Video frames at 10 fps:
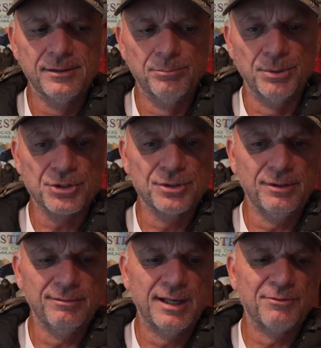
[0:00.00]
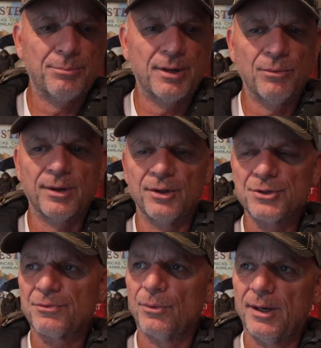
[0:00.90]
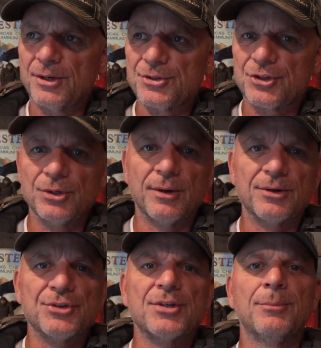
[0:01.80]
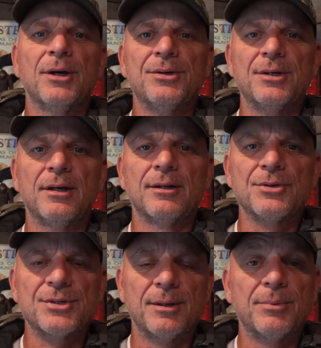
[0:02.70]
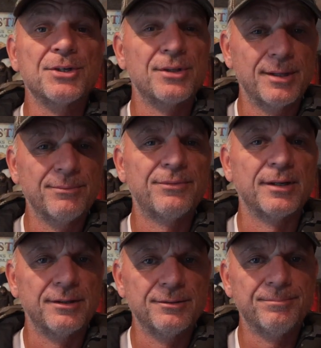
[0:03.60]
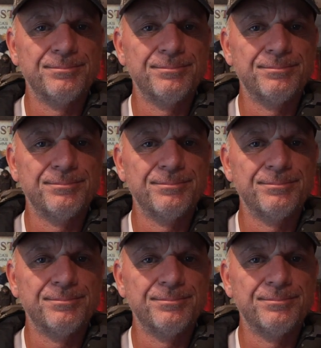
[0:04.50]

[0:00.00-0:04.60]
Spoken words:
Bushnell, haven't bought one of those for a while because of $200 and some odd, and a bunch of them failed.